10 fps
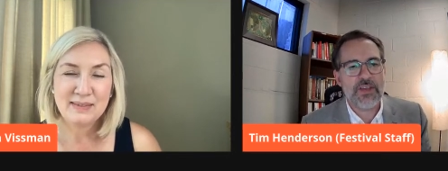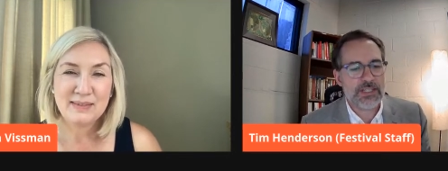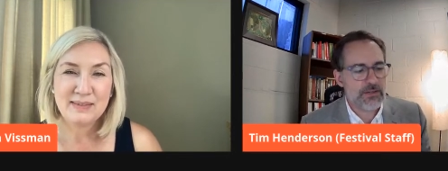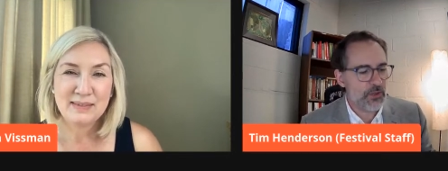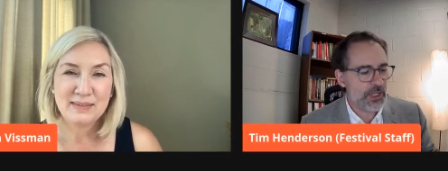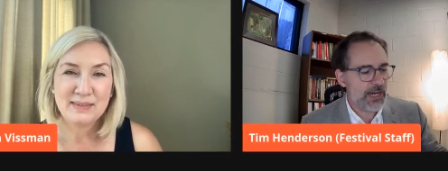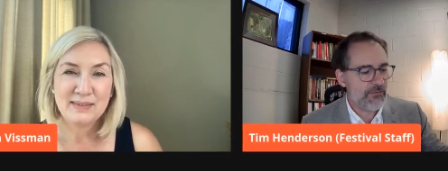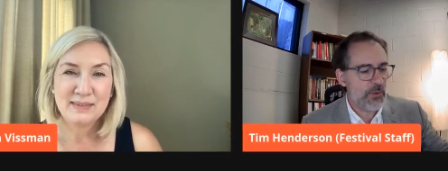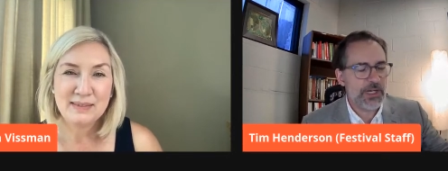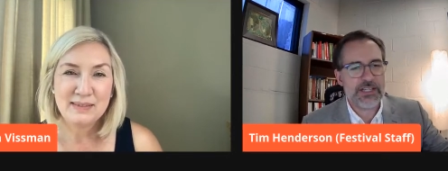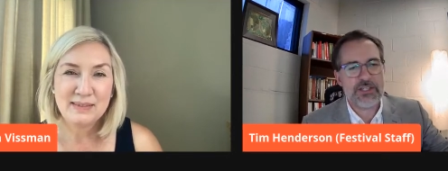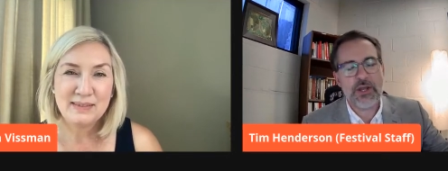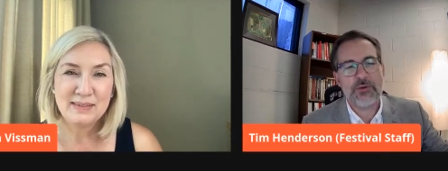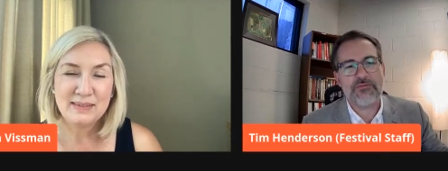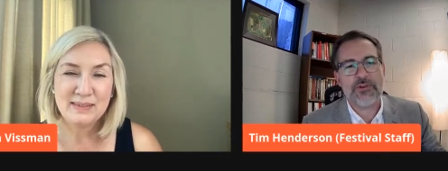Speaker 1: festival that everyone has
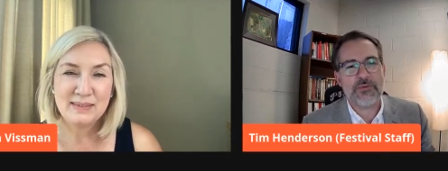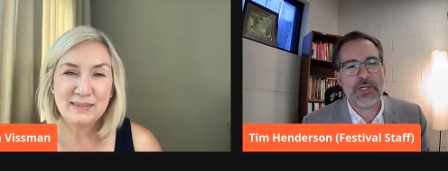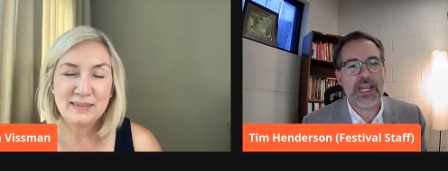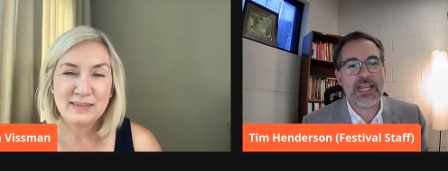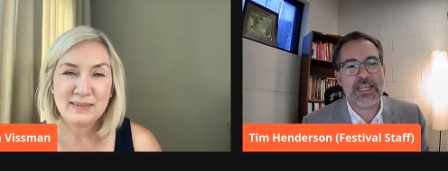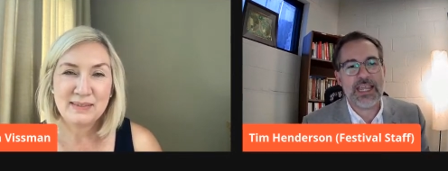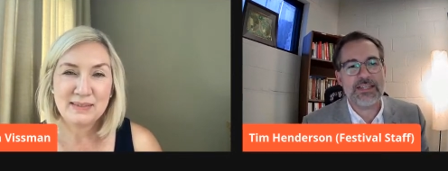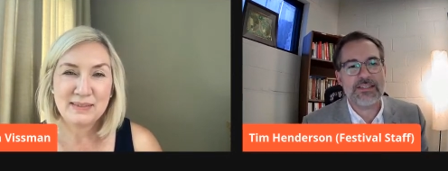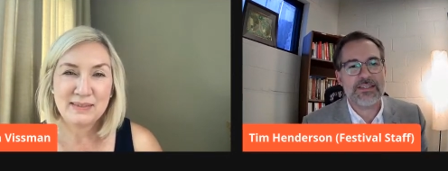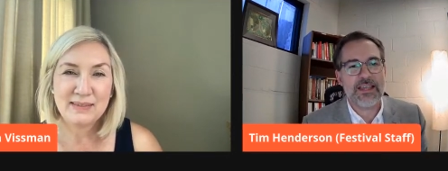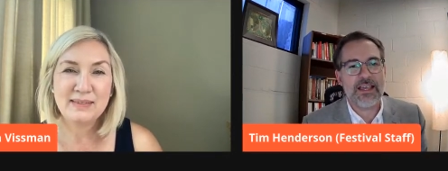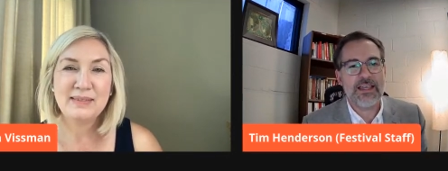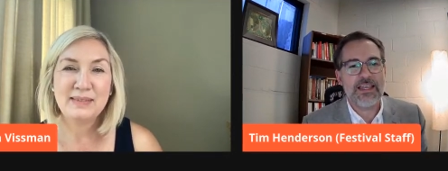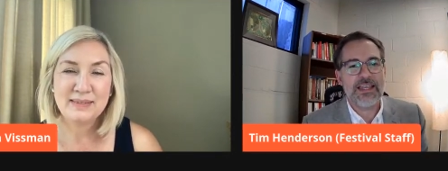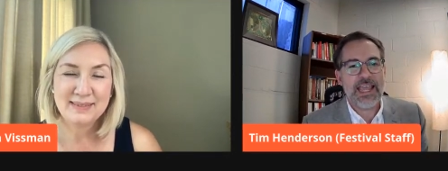known for three decades uh,
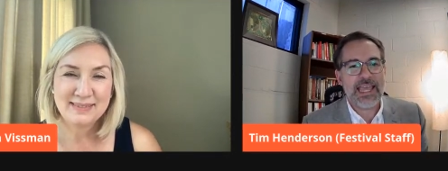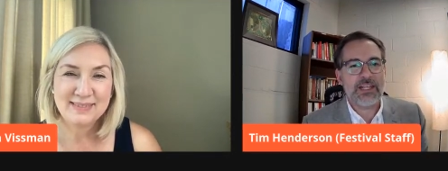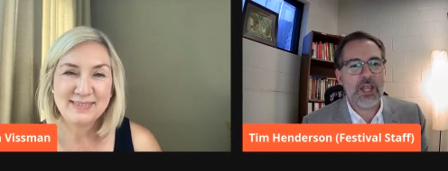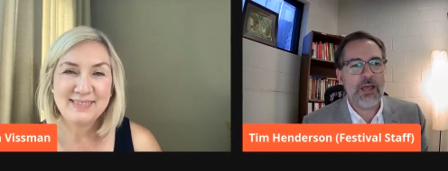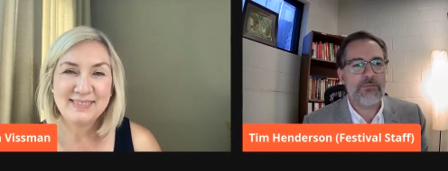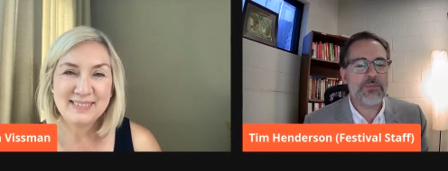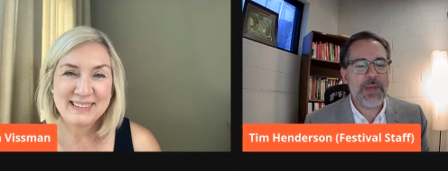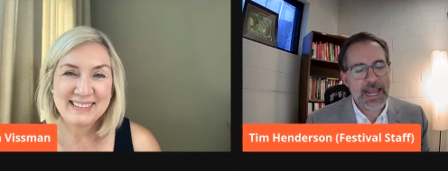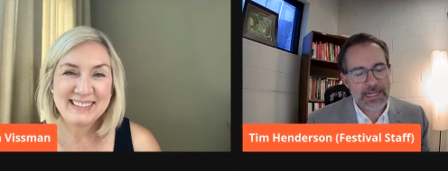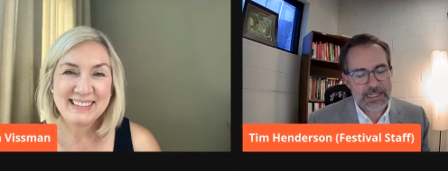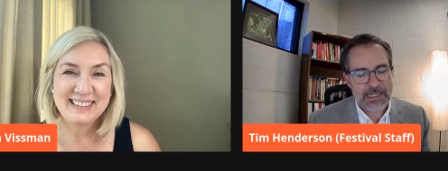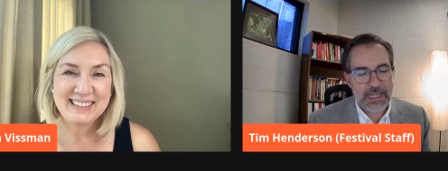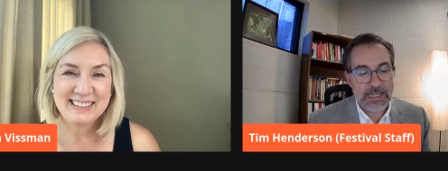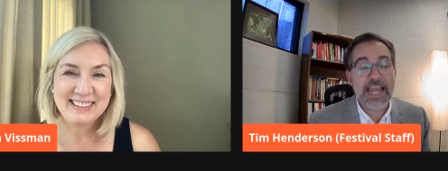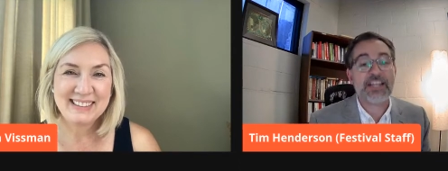and loved back
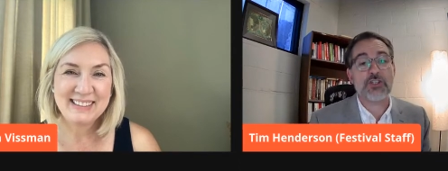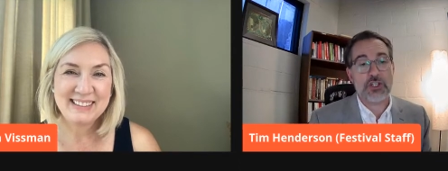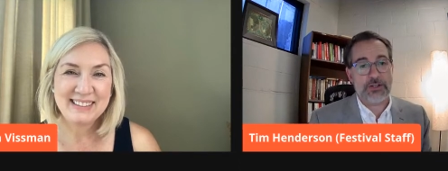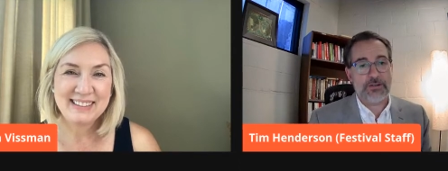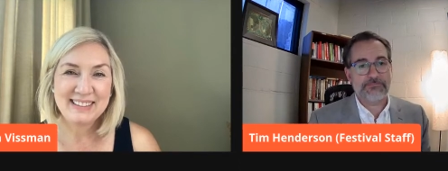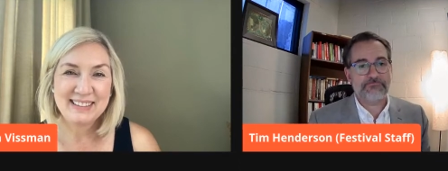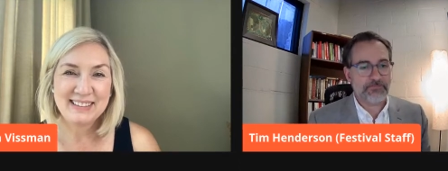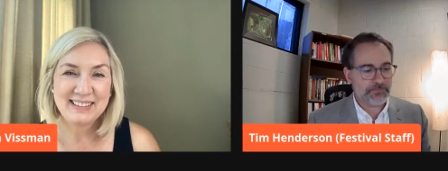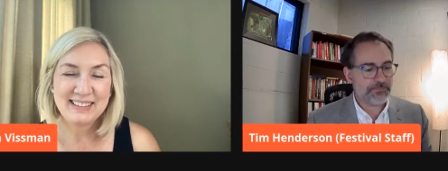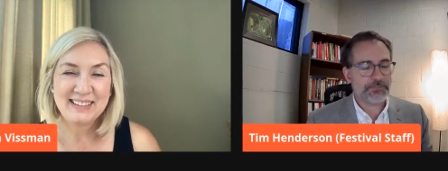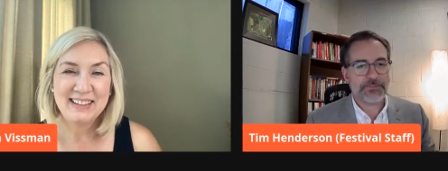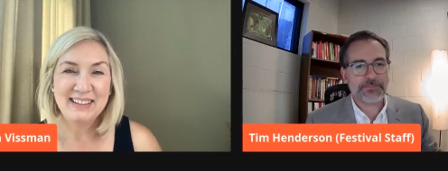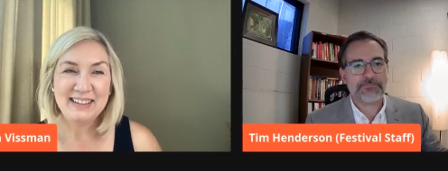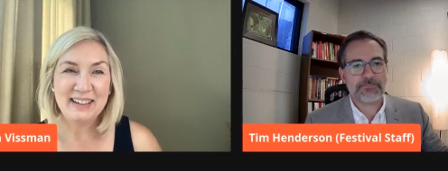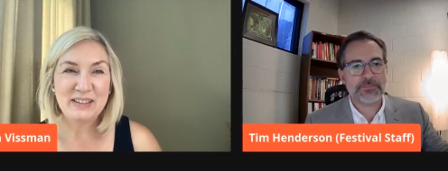next year.
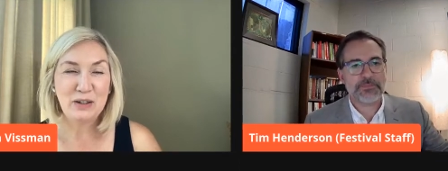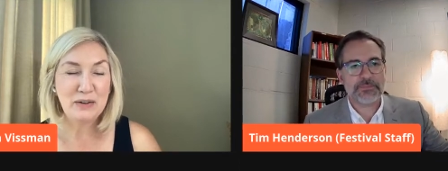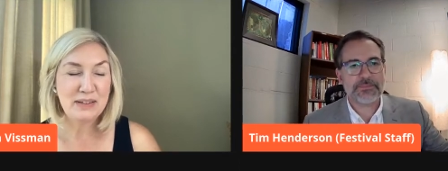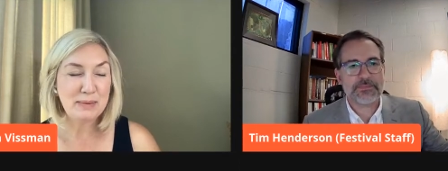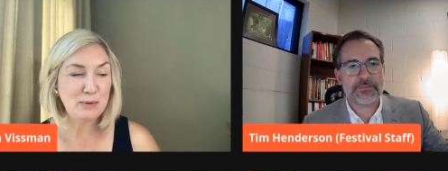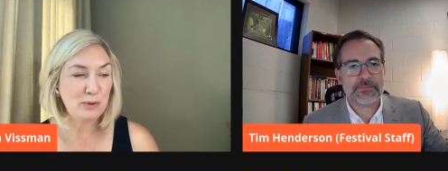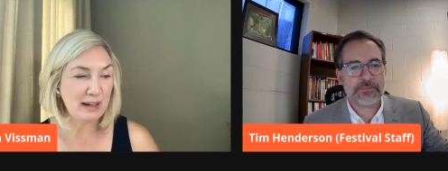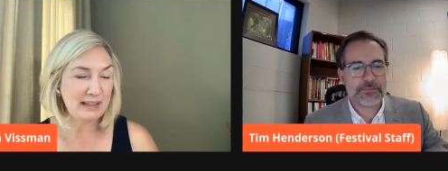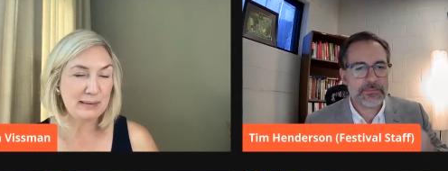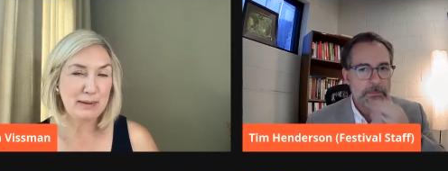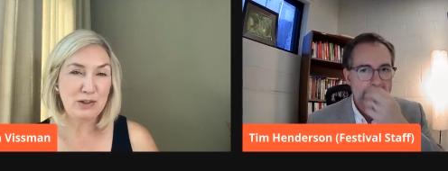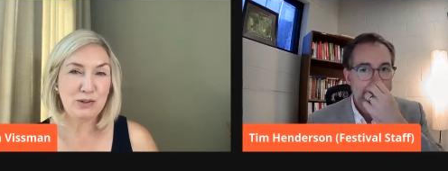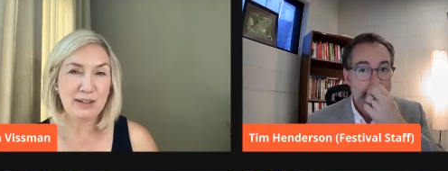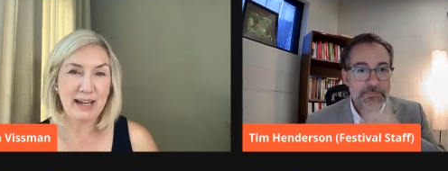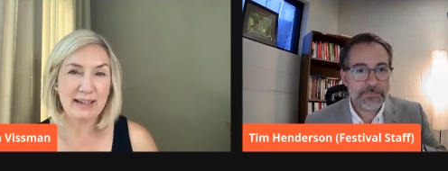
Speaker 2: Yeah, you have some great
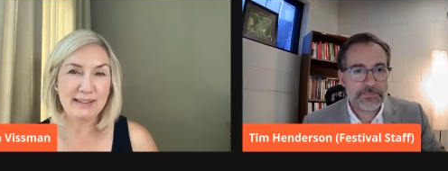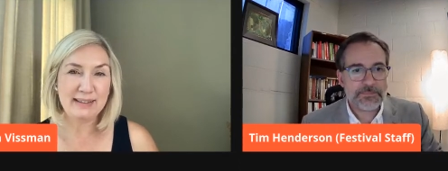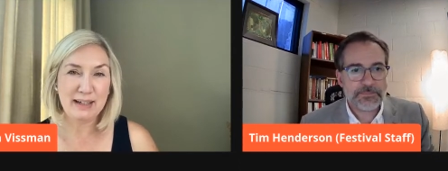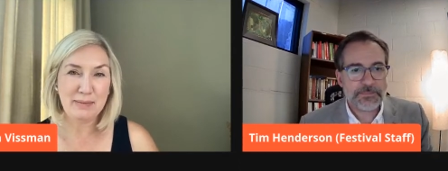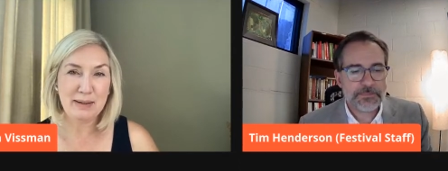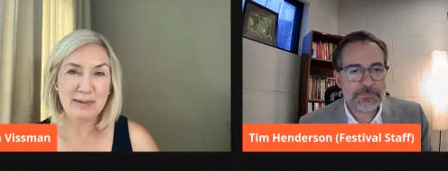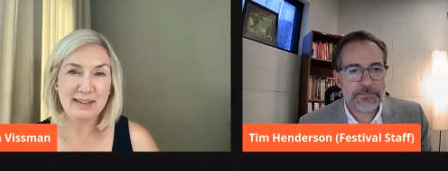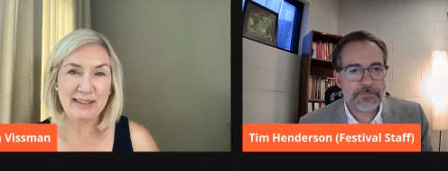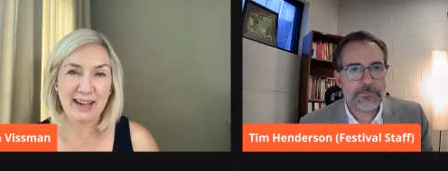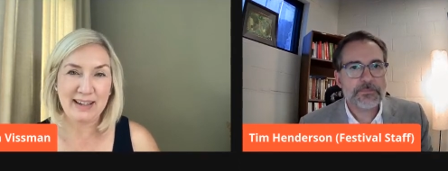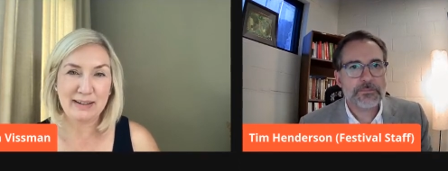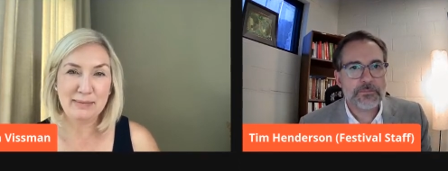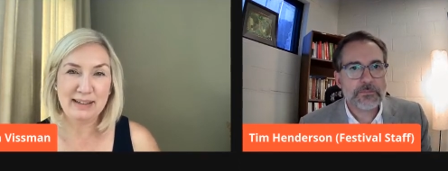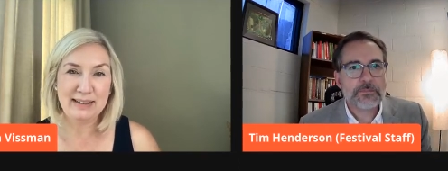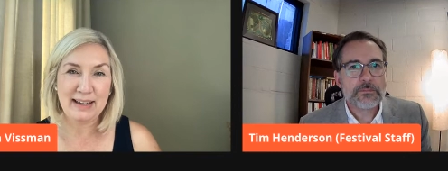special guests. Tell me about that. I
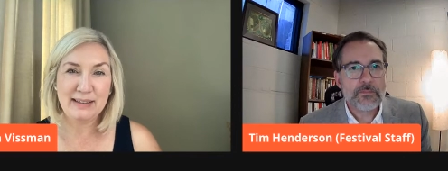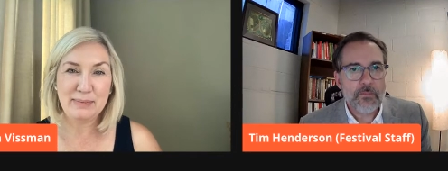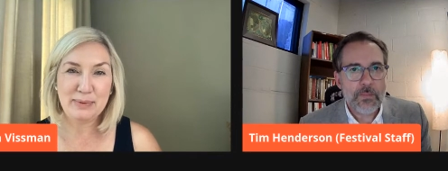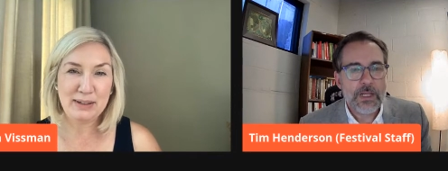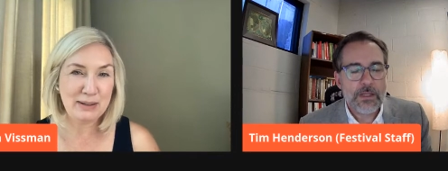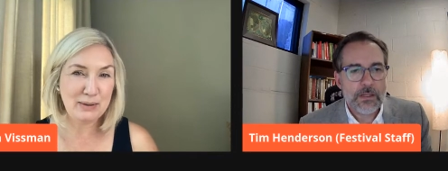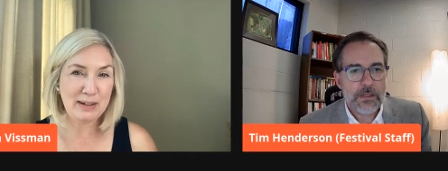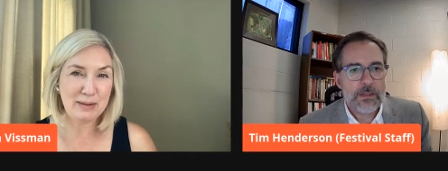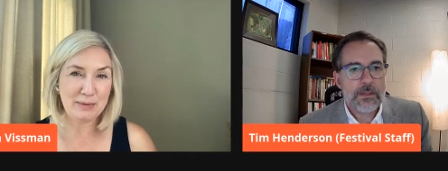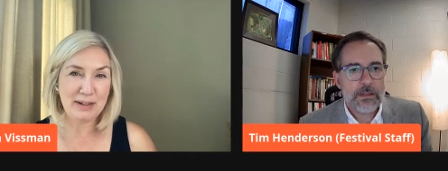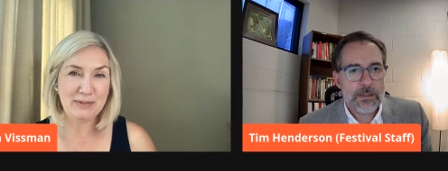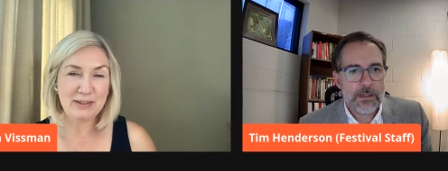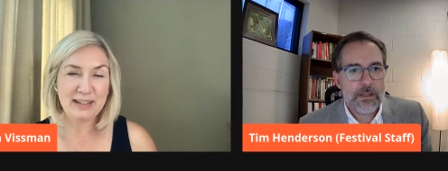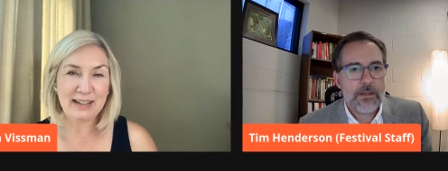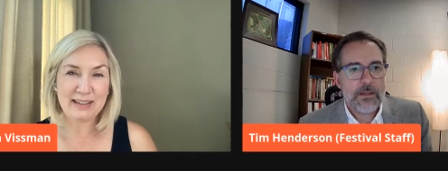mean, that's pretty incredible
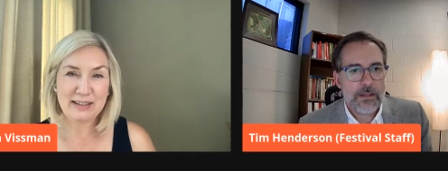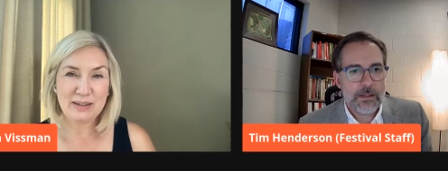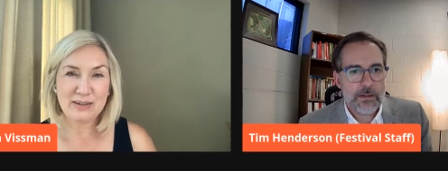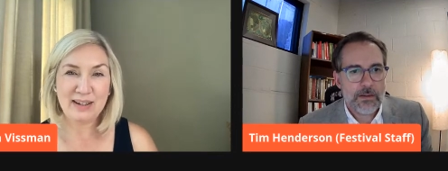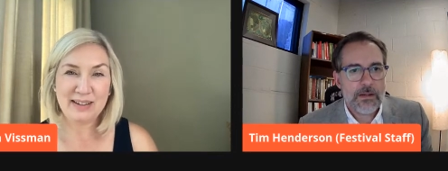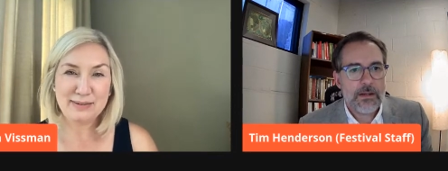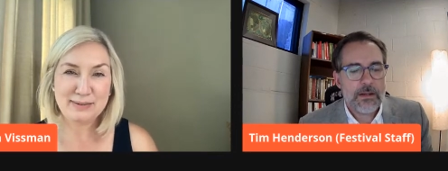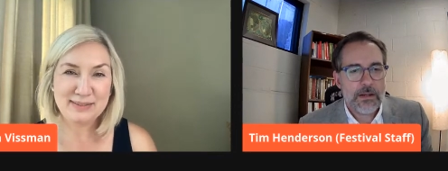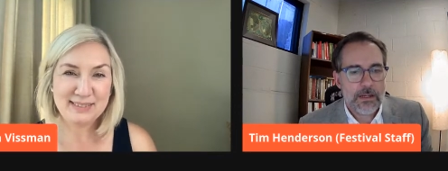after taking a year off.